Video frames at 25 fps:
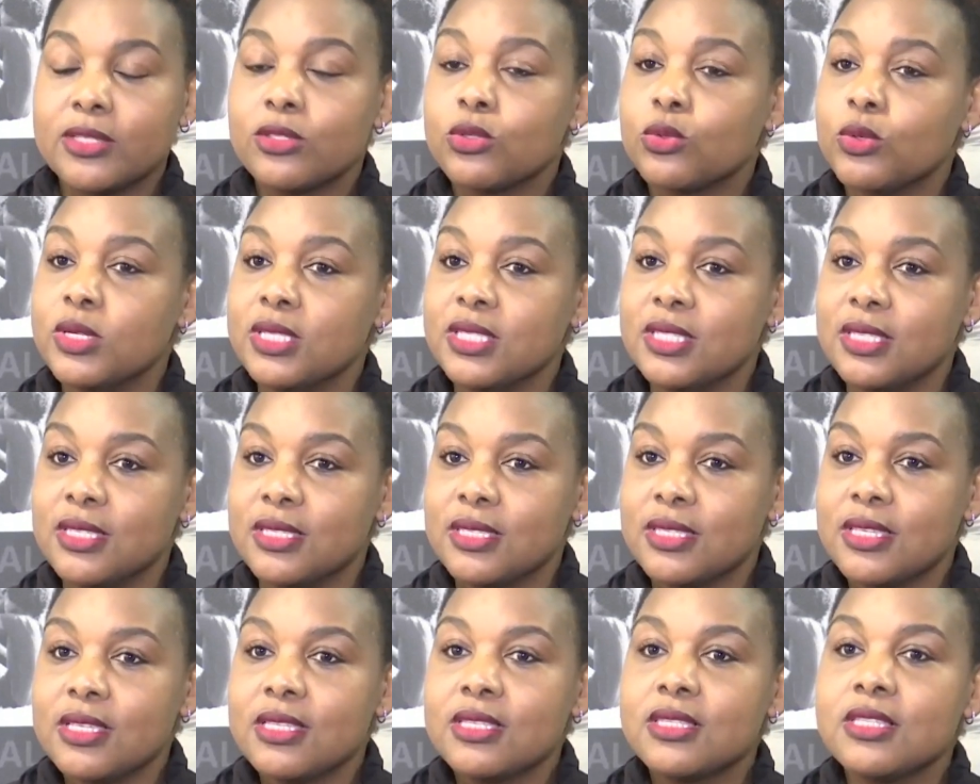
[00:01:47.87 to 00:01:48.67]

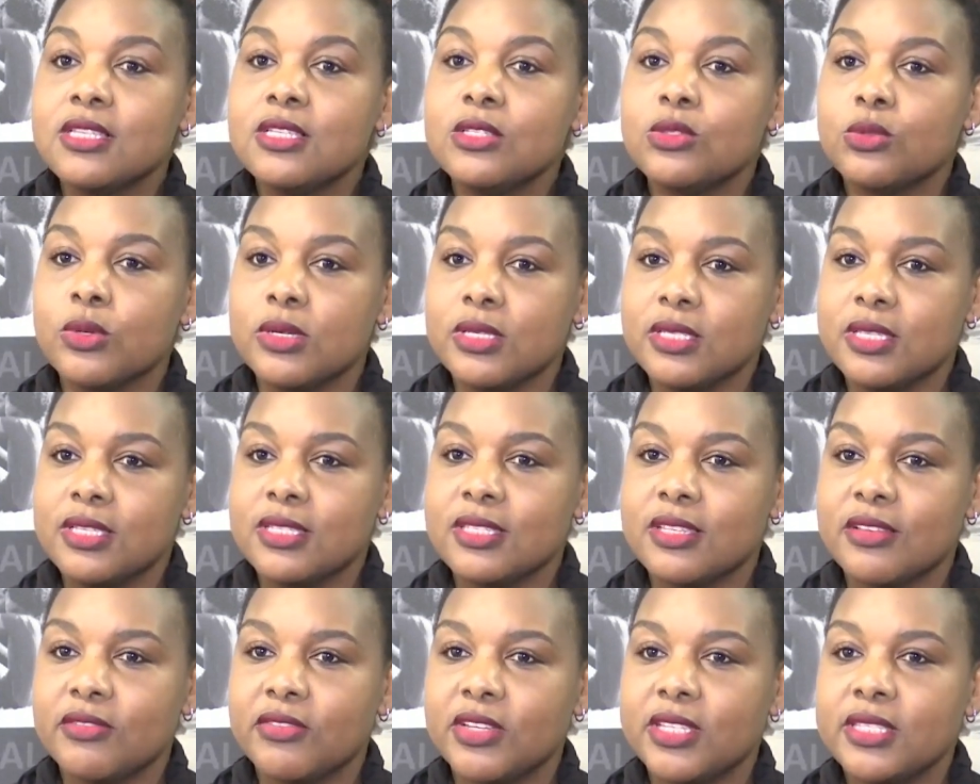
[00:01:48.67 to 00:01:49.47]
2016,
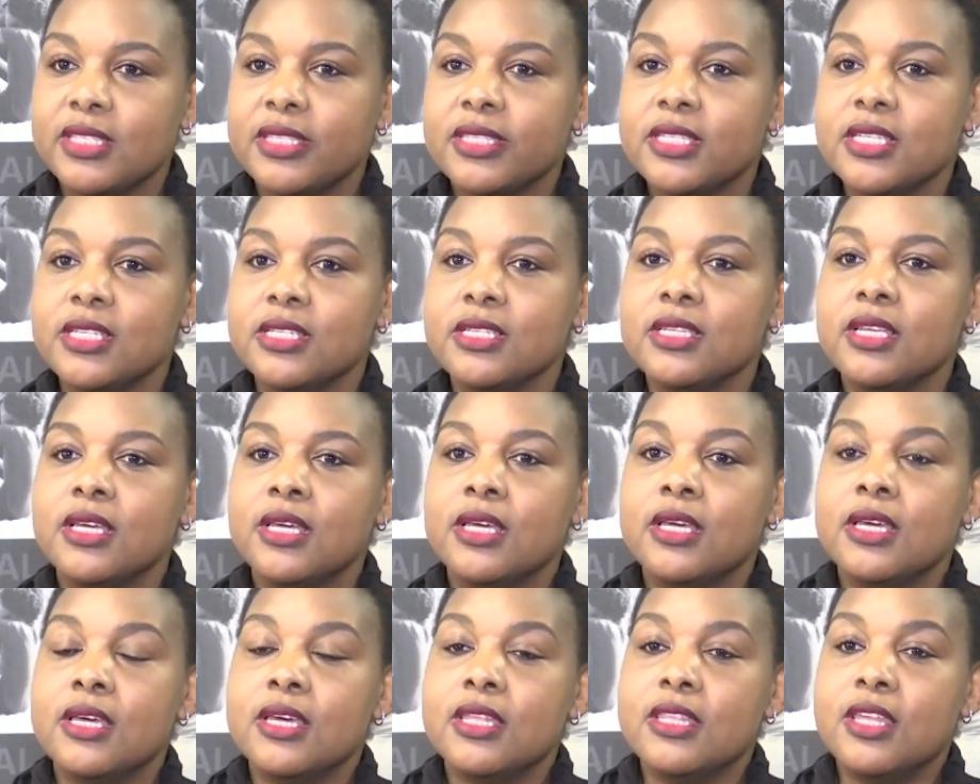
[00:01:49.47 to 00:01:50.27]
2017,
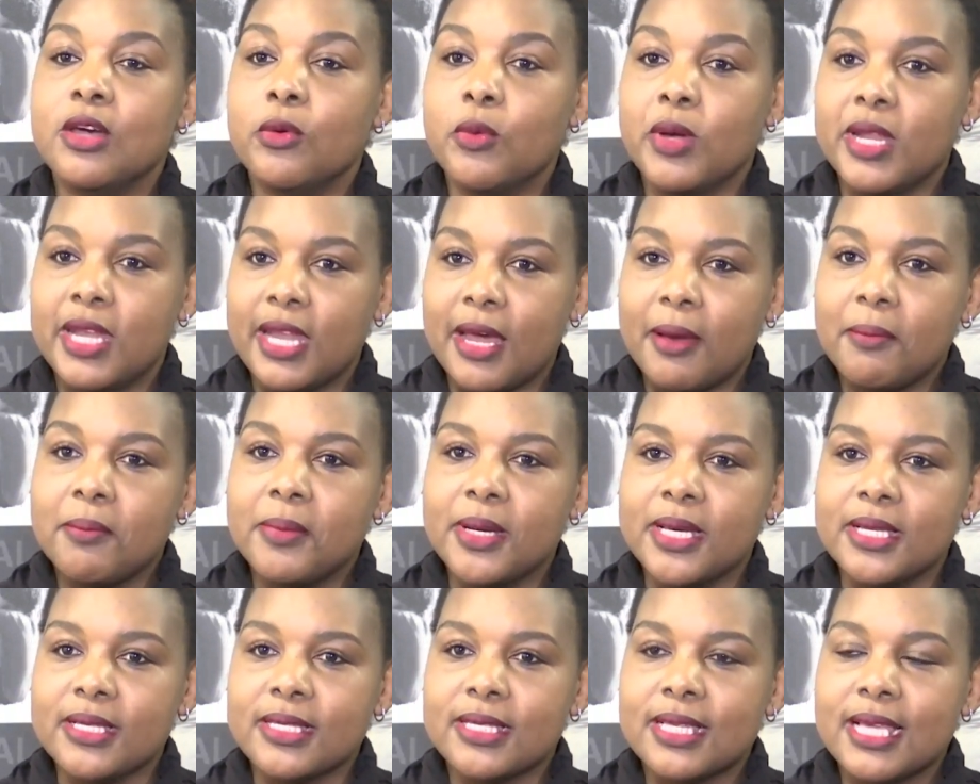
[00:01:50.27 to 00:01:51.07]
there were
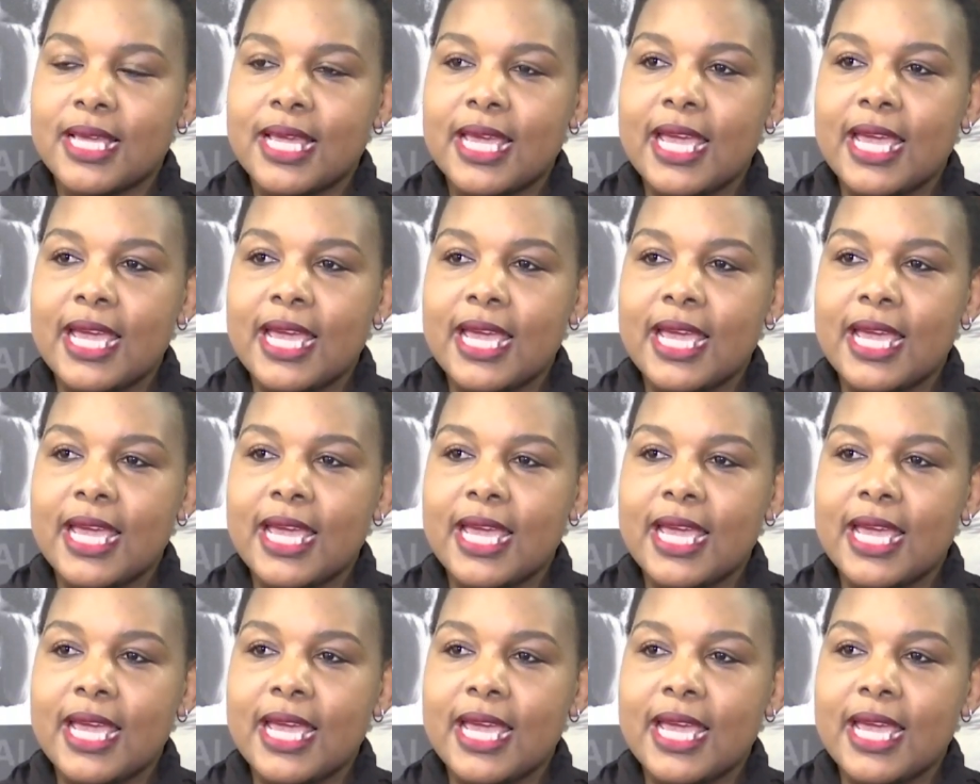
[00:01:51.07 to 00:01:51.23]
numbers.